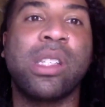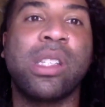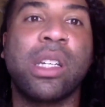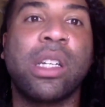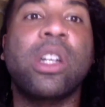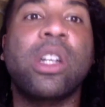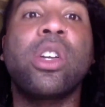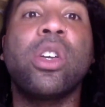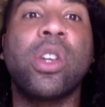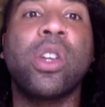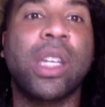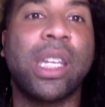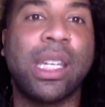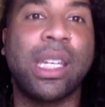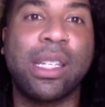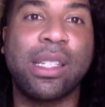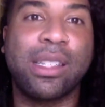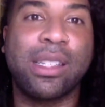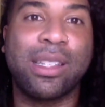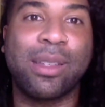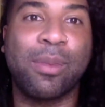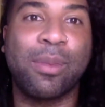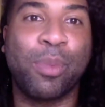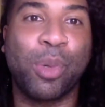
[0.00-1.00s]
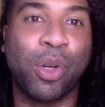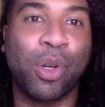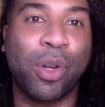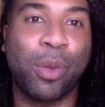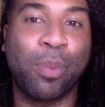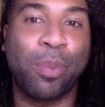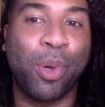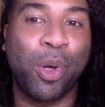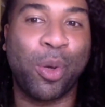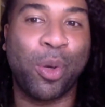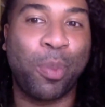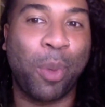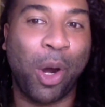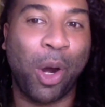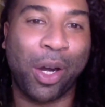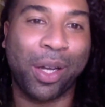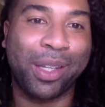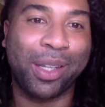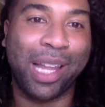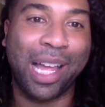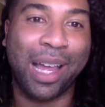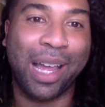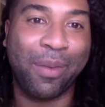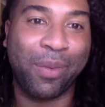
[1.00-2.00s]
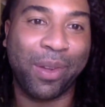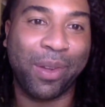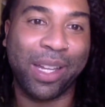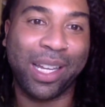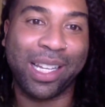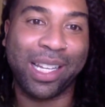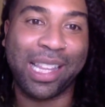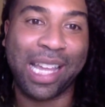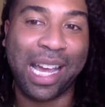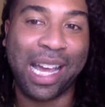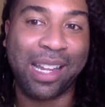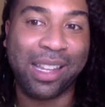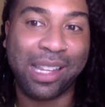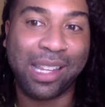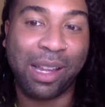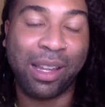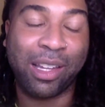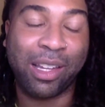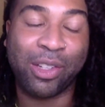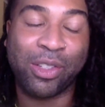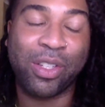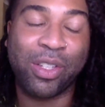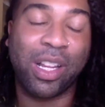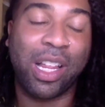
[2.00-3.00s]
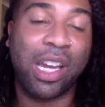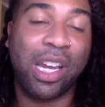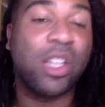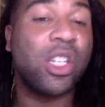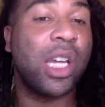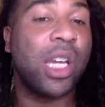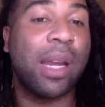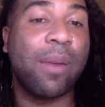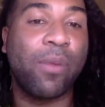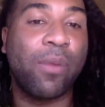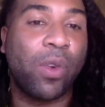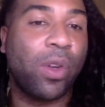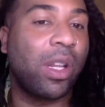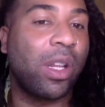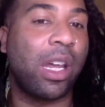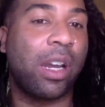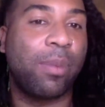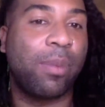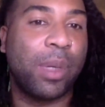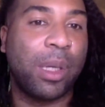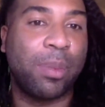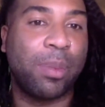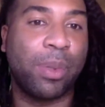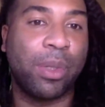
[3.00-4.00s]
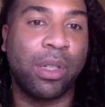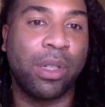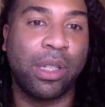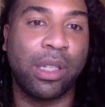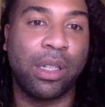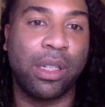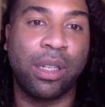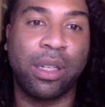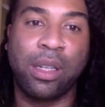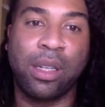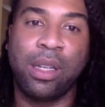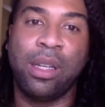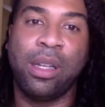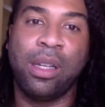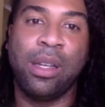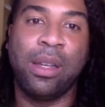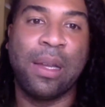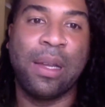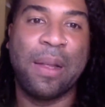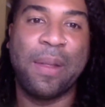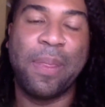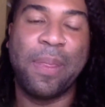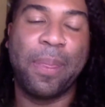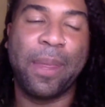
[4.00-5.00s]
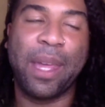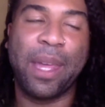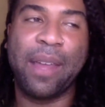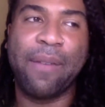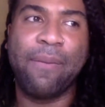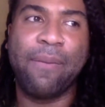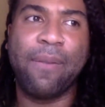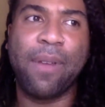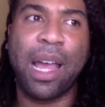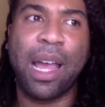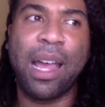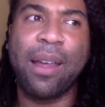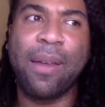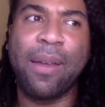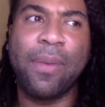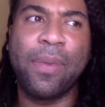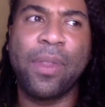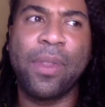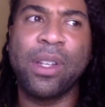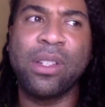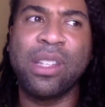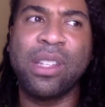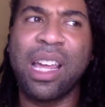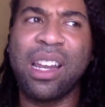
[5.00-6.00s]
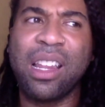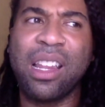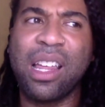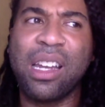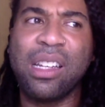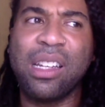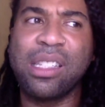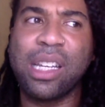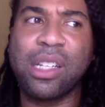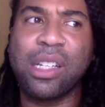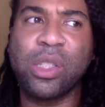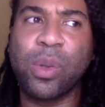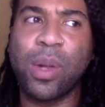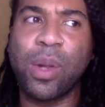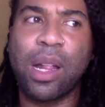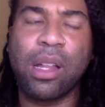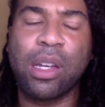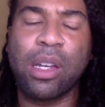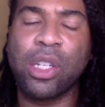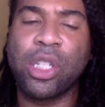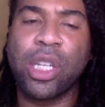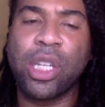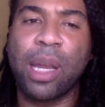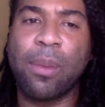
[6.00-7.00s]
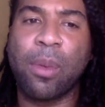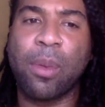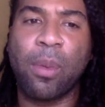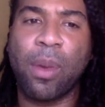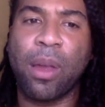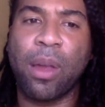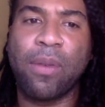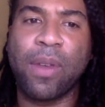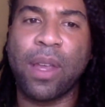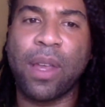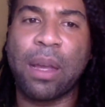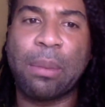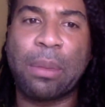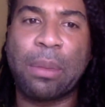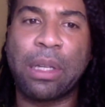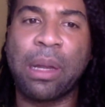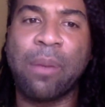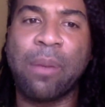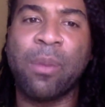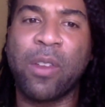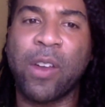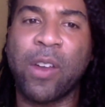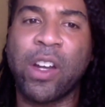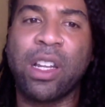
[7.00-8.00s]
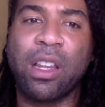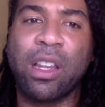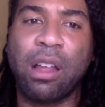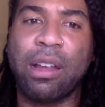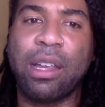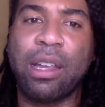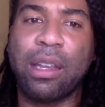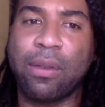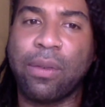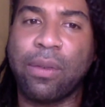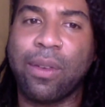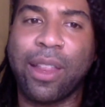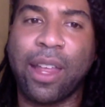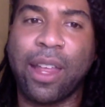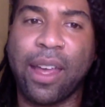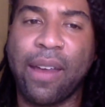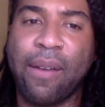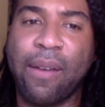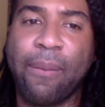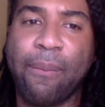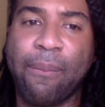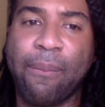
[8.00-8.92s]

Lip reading: cookies and bookmark life like that. There's a lot of shame for a lot of people, and there's not a lot of sexuality shame in my family. I'm very lucky for that.